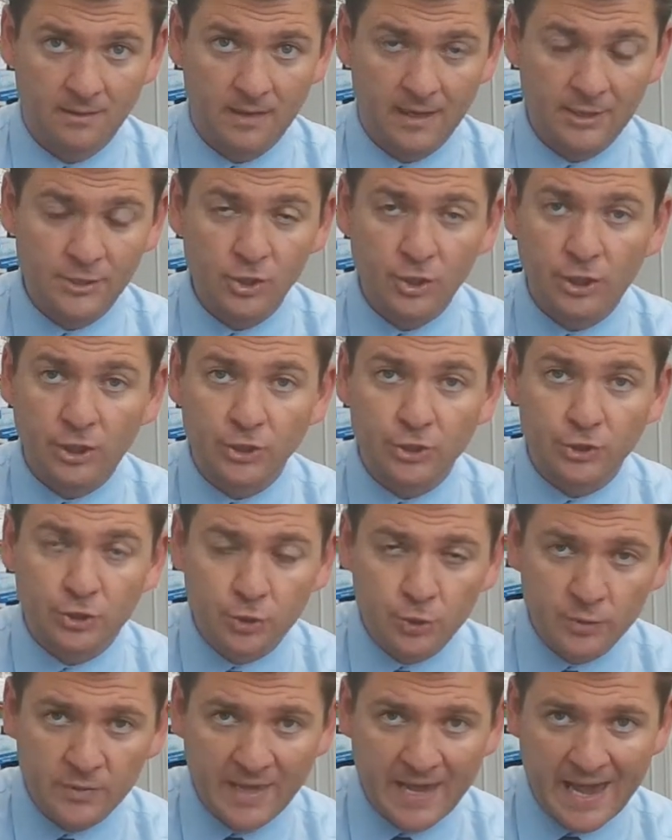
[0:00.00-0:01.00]
and you can
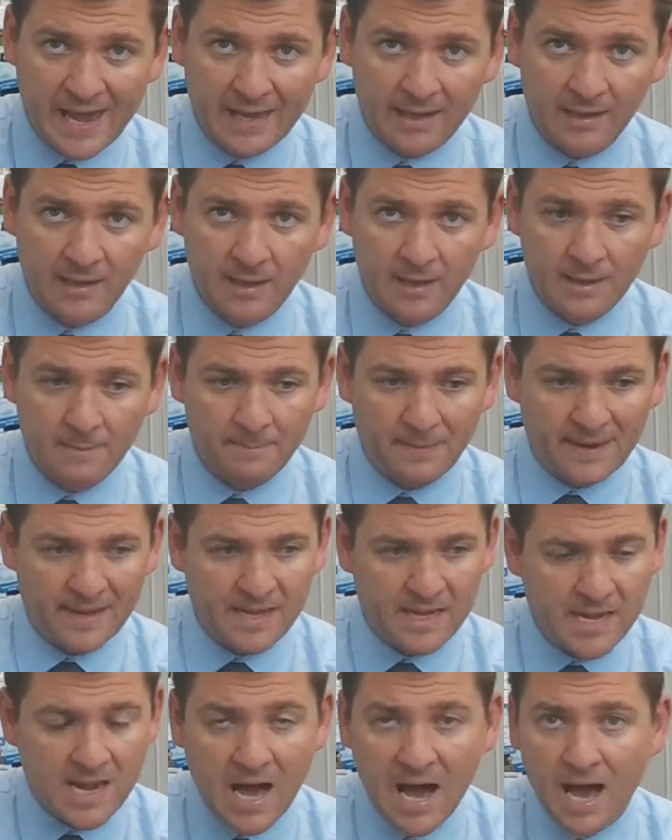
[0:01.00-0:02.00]
do that by
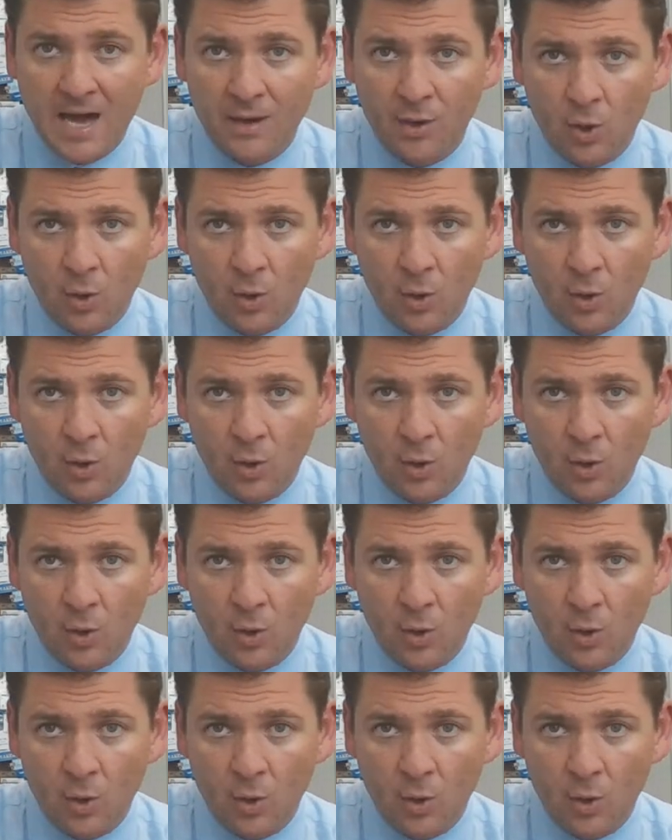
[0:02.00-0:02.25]
not